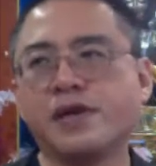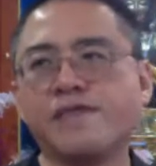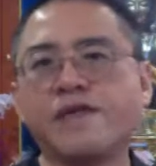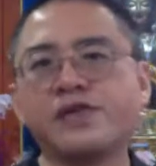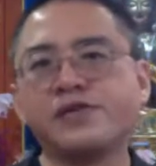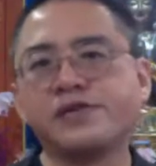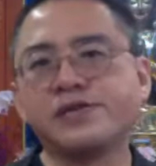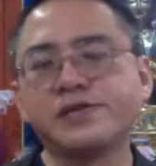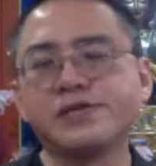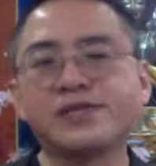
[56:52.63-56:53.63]
And
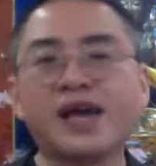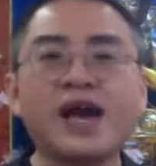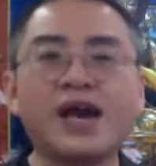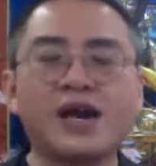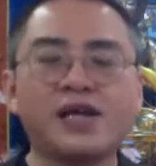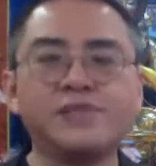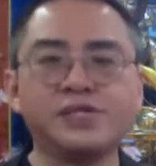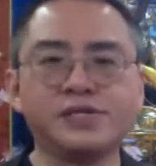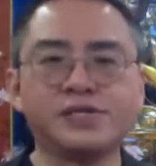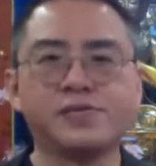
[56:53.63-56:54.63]
finally, it's air element.